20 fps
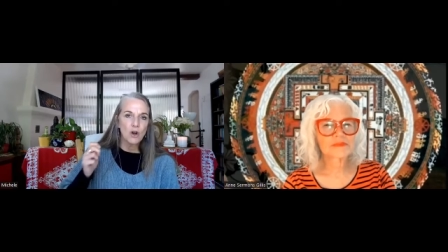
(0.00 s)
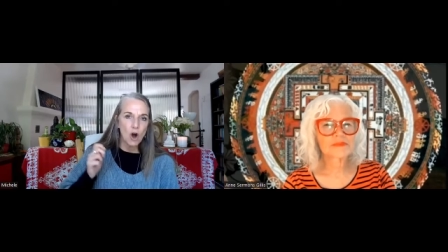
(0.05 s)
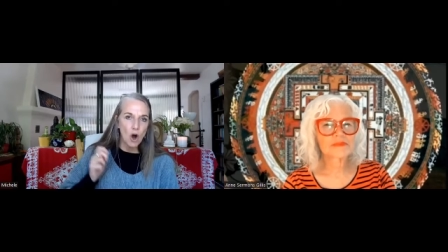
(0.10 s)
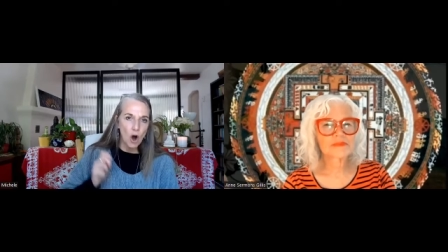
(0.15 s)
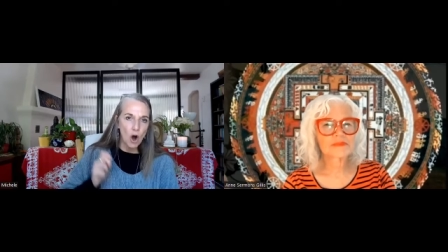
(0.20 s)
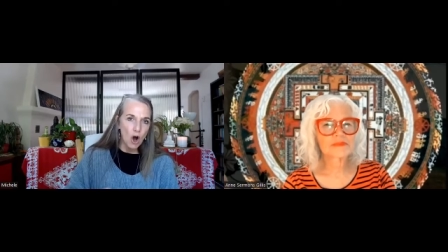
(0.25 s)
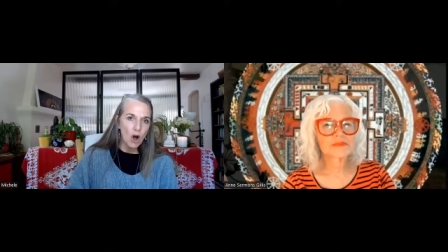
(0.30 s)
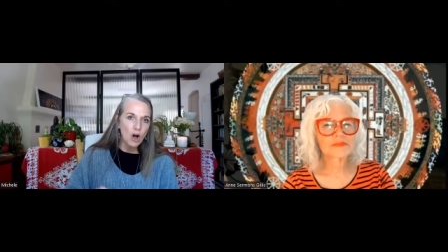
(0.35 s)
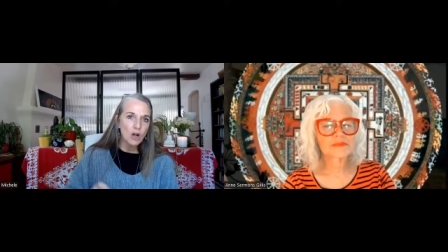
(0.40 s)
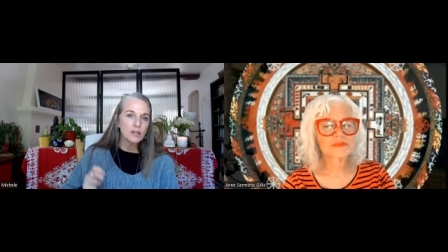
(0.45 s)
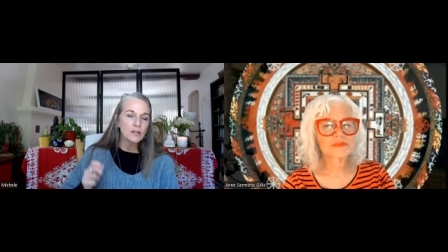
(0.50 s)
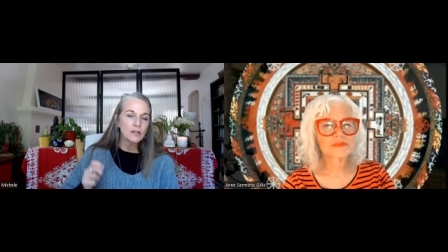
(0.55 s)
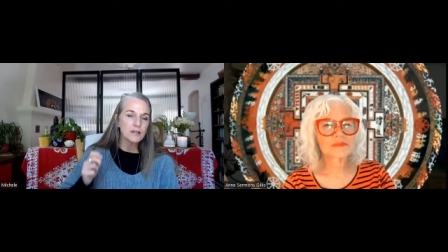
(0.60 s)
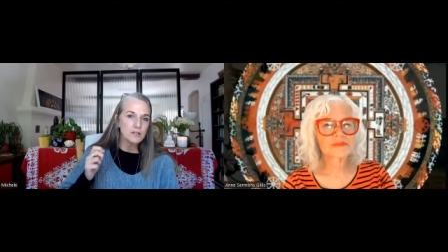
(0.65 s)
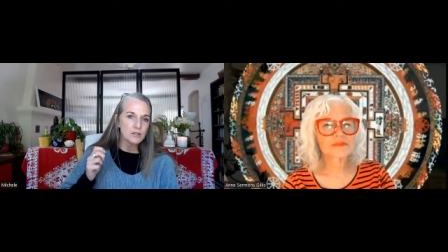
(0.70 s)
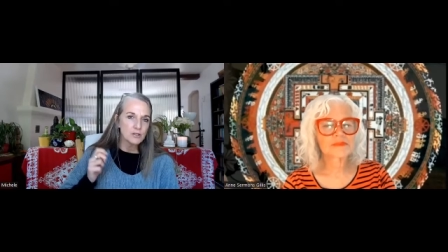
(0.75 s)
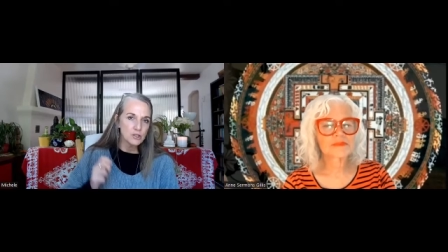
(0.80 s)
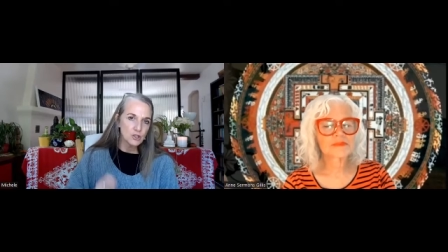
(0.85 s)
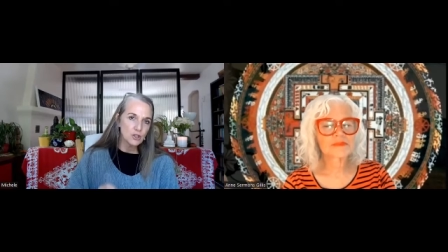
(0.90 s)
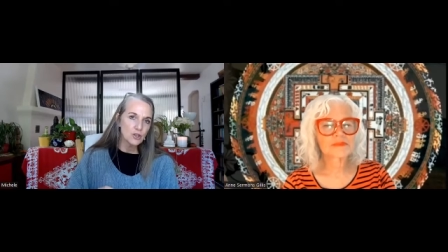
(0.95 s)
all
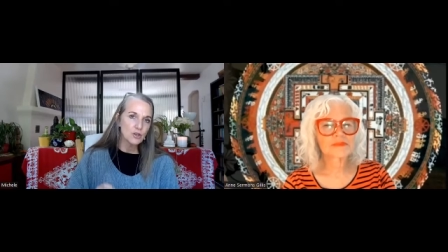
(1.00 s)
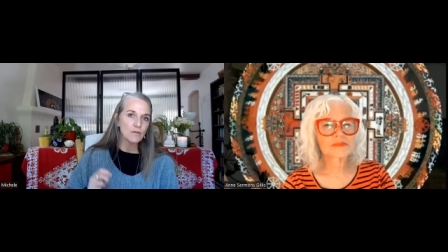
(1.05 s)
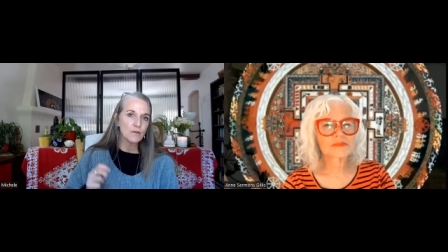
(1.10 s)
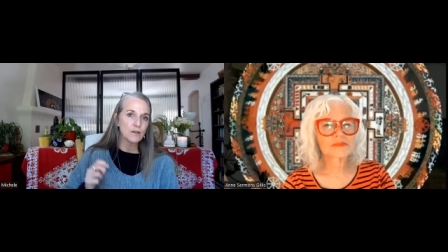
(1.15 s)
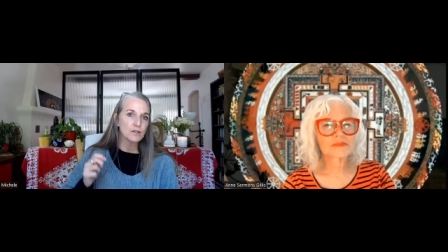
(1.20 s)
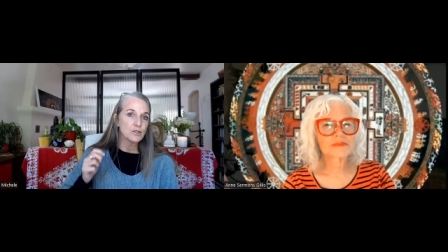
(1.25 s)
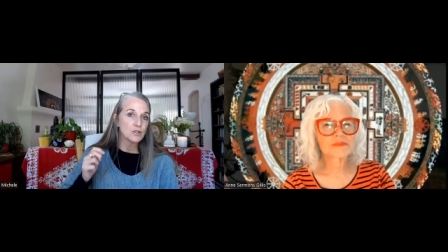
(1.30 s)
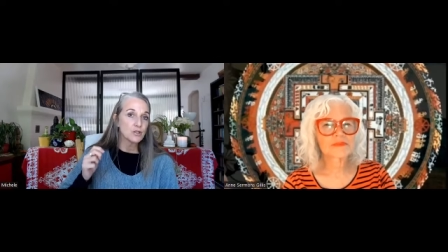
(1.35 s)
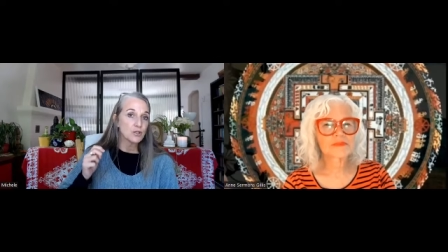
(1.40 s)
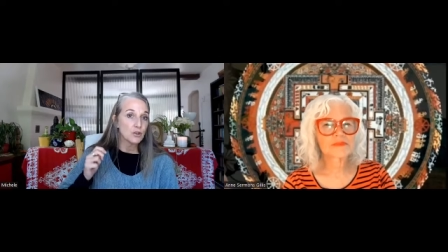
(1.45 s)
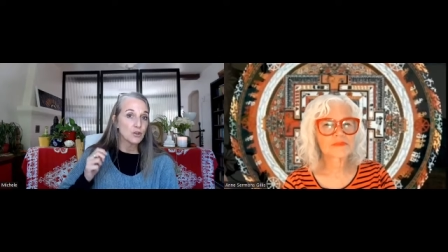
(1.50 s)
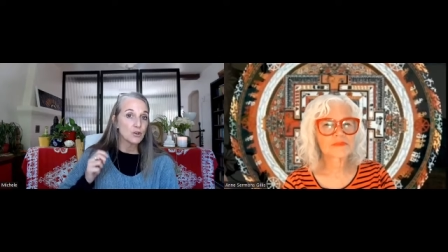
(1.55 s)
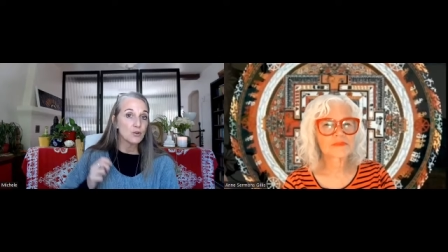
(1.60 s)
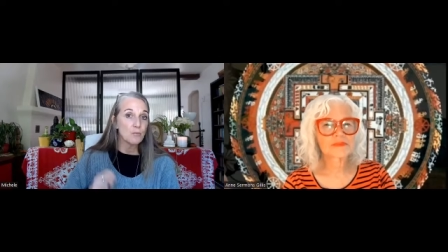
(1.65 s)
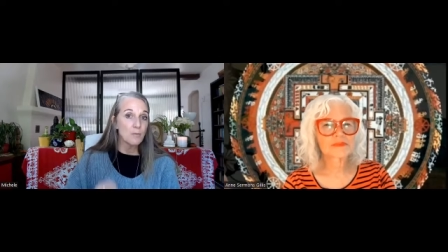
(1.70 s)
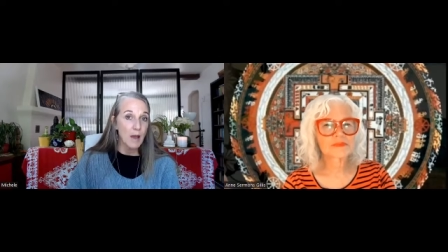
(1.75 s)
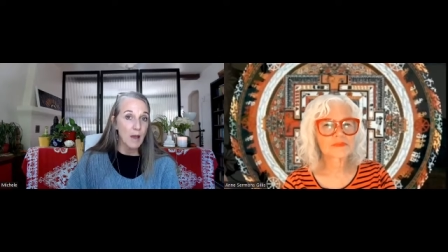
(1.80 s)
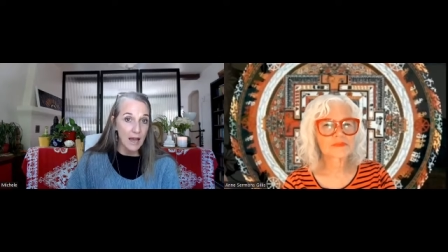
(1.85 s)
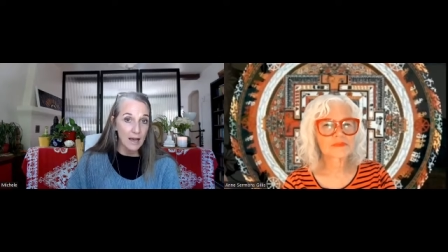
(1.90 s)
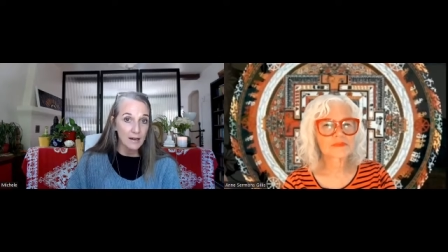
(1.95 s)
in service to
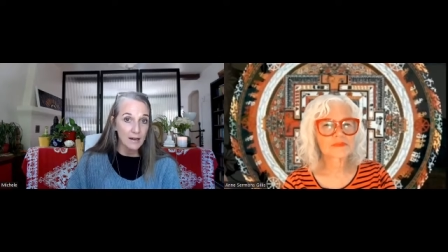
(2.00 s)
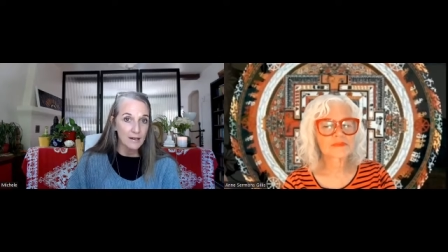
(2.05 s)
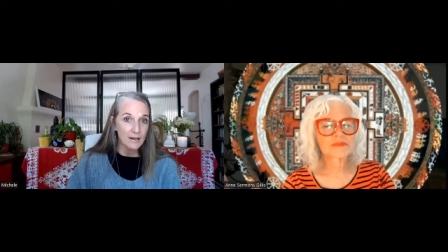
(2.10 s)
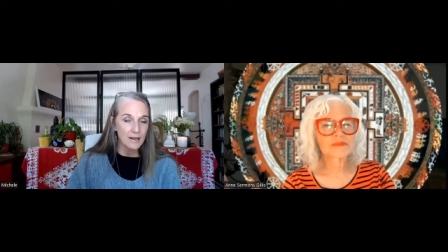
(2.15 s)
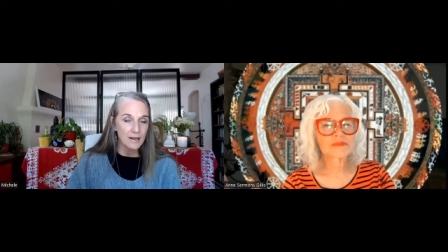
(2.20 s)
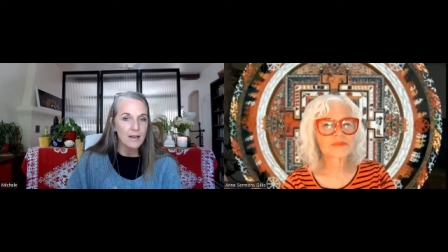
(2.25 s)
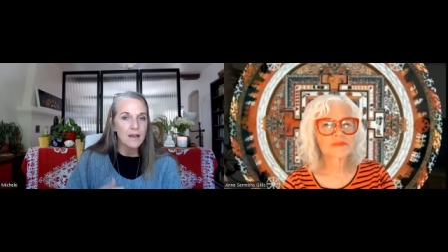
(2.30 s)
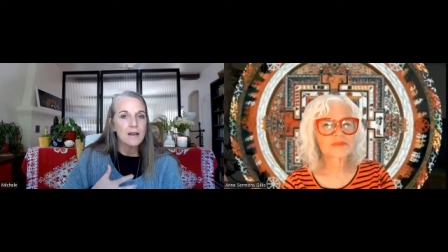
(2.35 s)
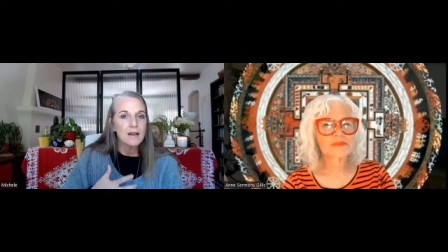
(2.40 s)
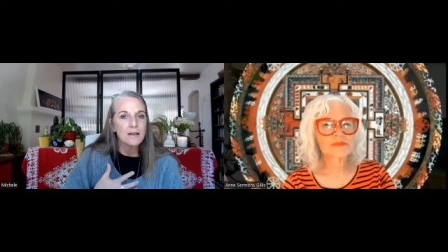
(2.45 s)
humanity,